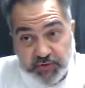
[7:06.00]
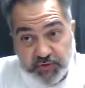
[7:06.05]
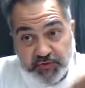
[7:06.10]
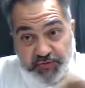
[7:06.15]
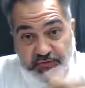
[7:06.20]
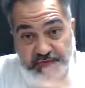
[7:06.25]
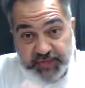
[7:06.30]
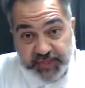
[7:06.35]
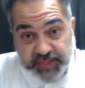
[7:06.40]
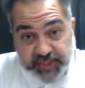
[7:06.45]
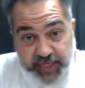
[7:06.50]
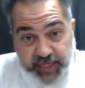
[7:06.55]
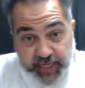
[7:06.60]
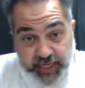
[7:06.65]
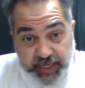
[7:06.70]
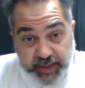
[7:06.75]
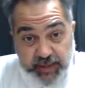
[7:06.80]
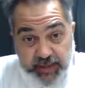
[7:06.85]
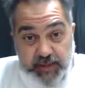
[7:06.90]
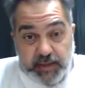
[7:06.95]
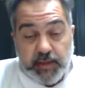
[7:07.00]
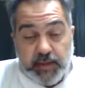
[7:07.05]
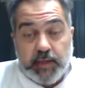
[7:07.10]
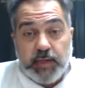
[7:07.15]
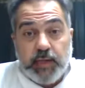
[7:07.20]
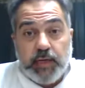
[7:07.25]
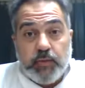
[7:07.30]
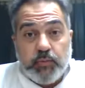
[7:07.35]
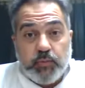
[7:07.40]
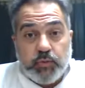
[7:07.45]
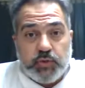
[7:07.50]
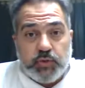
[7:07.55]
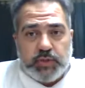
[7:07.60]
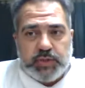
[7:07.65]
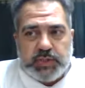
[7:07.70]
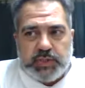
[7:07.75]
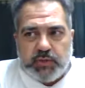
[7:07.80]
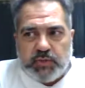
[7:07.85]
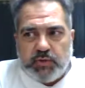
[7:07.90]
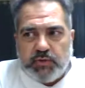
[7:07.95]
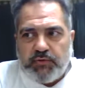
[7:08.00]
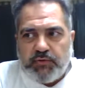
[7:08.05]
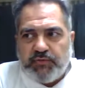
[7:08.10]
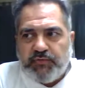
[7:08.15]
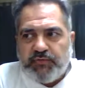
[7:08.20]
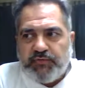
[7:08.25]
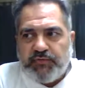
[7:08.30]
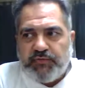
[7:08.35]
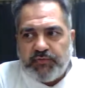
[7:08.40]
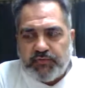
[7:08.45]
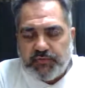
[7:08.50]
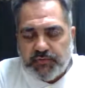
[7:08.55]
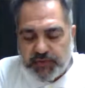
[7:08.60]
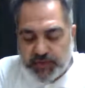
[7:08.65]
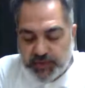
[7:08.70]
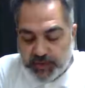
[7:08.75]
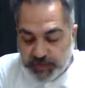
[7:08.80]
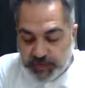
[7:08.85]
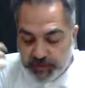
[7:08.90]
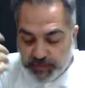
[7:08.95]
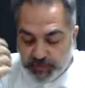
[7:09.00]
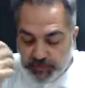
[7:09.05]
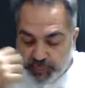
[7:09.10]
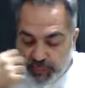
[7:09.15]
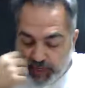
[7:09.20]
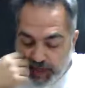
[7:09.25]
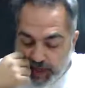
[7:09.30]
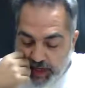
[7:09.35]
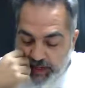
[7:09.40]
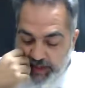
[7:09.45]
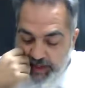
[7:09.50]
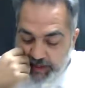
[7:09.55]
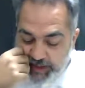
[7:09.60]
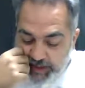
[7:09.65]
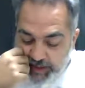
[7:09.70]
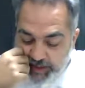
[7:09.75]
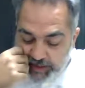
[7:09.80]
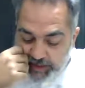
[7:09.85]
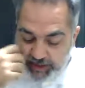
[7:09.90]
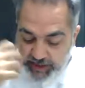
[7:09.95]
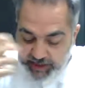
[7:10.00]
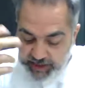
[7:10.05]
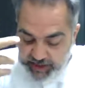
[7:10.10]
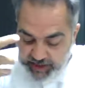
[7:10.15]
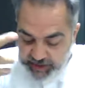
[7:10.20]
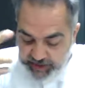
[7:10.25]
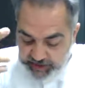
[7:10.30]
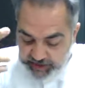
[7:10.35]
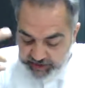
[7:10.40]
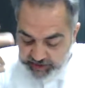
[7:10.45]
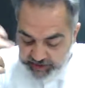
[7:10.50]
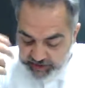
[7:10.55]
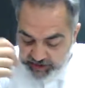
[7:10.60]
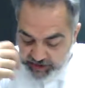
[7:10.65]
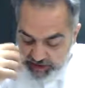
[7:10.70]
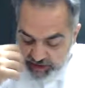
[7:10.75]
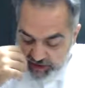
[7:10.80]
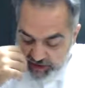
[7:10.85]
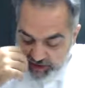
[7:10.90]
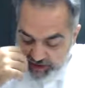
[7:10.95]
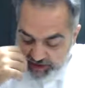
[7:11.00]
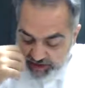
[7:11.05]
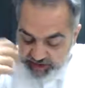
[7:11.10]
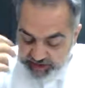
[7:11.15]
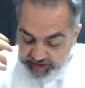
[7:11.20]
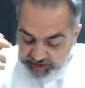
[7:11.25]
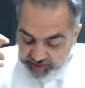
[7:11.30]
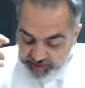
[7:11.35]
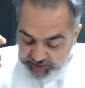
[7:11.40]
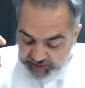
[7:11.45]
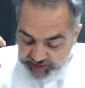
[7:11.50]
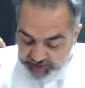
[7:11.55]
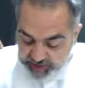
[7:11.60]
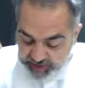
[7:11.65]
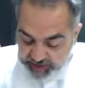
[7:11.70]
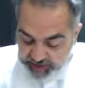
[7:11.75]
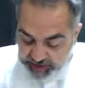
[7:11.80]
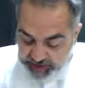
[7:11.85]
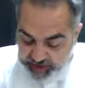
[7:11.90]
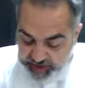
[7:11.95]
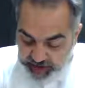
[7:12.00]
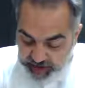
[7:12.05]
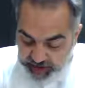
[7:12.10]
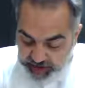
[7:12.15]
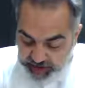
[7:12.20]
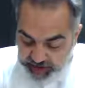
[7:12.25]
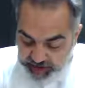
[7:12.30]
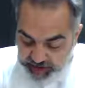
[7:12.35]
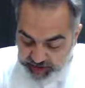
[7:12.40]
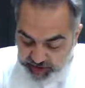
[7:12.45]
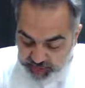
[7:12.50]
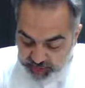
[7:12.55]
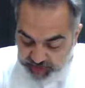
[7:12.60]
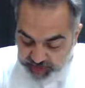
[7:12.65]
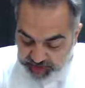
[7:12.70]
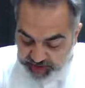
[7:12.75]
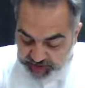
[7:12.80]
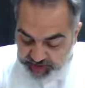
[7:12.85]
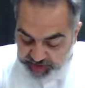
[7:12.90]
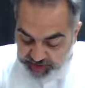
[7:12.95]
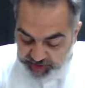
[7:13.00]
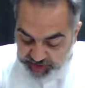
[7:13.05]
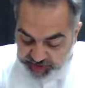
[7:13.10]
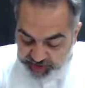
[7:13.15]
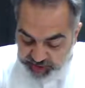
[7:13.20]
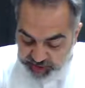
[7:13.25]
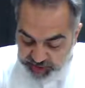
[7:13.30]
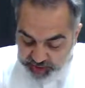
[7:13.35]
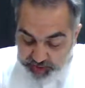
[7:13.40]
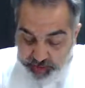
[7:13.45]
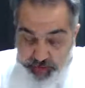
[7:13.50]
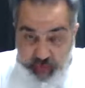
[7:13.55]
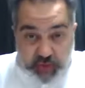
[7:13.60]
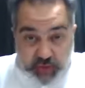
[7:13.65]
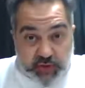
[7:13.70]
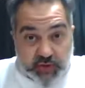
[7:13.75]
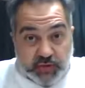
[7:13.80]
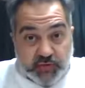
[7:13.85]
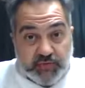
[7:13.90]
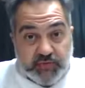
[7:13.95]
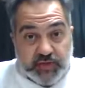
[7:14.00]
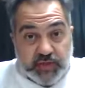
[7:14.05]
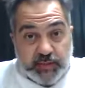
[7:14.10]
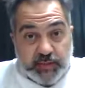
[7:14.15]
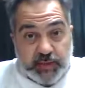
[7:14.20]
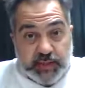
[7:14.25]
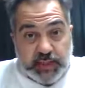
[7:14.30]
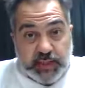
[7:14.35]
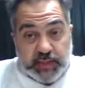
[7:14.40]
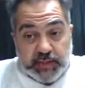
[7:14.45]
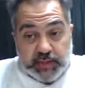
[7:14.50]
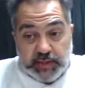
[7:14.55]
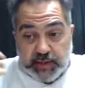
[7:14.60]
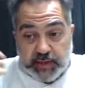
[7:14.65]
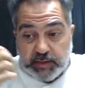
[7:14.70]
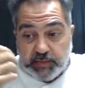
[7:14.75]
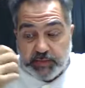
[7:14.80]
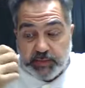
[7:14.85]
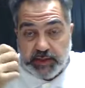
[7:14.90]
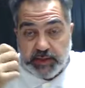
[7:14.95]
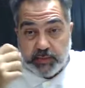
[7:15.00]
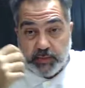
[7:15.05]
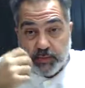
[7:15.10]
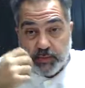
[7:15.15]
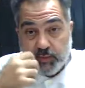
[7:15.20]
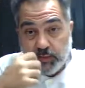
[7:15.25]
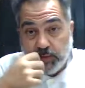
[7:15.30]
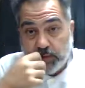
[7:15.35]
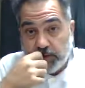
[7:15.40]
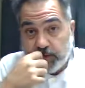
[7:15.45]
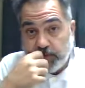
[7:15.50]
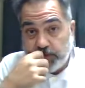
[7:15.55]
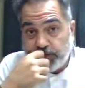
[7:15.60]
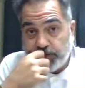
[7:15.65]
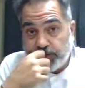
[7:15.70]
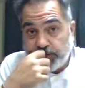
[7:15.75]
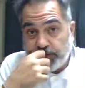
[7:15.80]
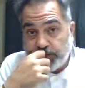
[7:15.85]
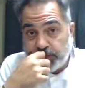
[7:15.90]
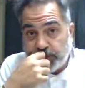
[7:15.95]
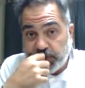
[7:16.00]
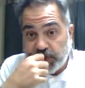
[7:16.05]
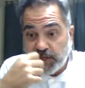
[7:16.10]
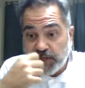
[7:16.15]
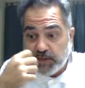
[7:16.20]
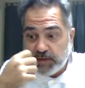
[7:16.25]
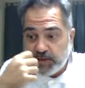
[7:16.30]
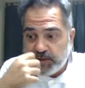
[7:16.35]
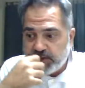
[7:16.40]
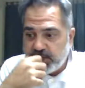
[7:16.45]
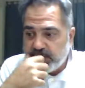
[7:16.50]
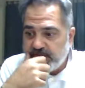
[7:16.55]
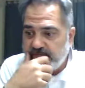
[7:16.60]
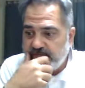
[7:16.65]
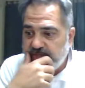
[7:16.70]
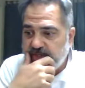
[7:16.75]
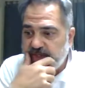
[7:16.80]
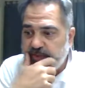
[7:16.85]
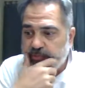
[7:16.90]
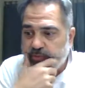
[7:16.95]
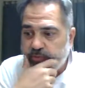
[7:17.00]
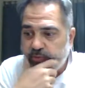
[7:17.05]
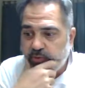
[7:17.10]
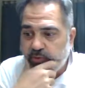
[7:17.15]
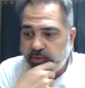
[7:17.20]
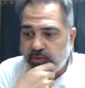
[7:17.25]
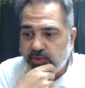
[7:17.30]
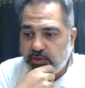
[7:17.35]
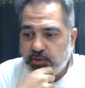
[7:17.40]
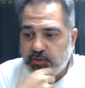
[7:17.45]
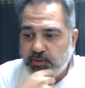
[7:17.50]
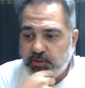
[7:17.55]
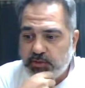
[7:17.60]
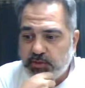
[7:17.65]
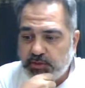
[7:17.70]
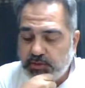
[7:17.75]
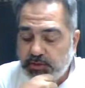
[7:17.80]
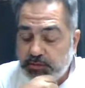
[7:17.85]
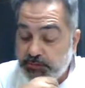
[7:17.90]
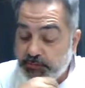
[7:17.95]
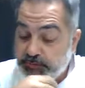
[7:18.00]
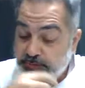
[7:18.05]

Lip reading: of scale, policy of hiring, this is must be in consideration. Policy of terminating people, yeah, this is very important.